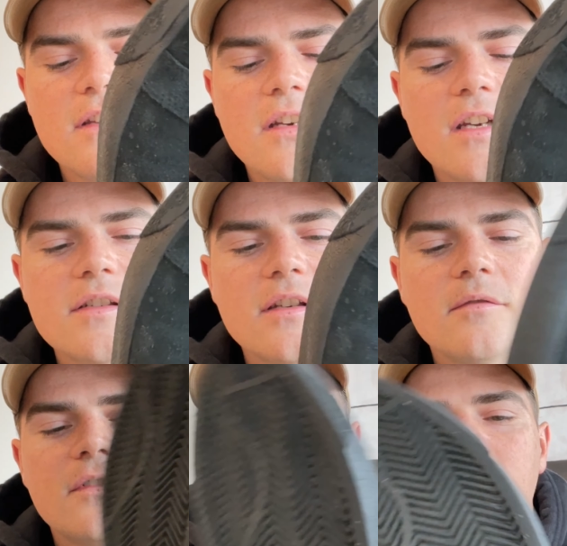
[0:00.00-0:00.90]
next thing
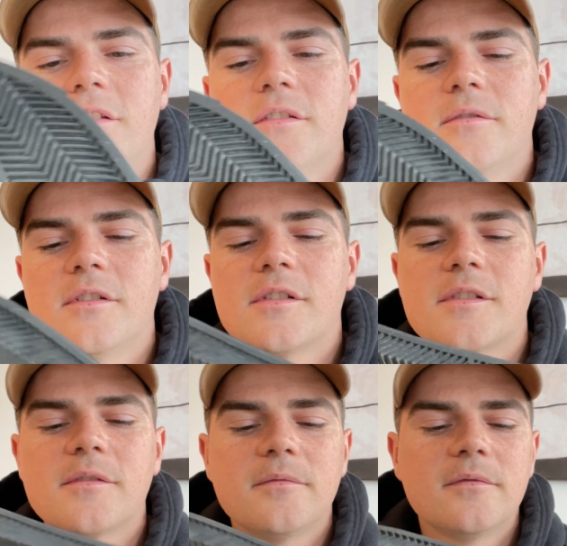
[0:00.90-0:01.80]
we'll get into
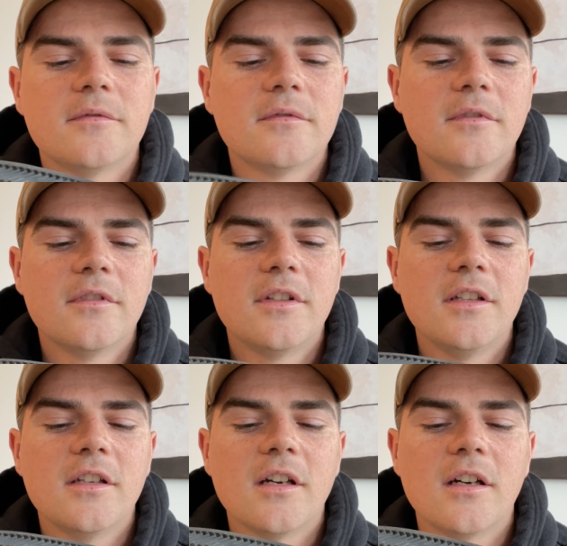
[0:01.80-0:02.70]
is
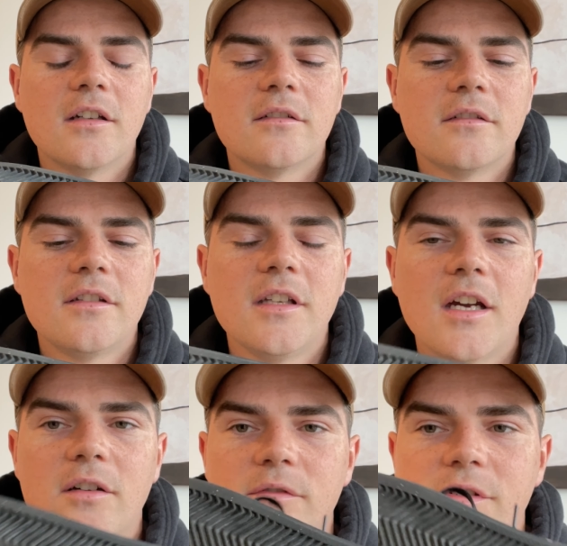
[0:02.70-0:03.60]
the
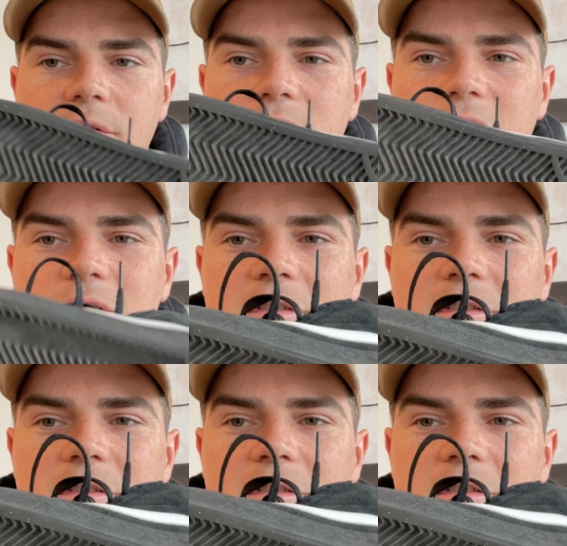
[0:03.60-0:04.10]
outsole.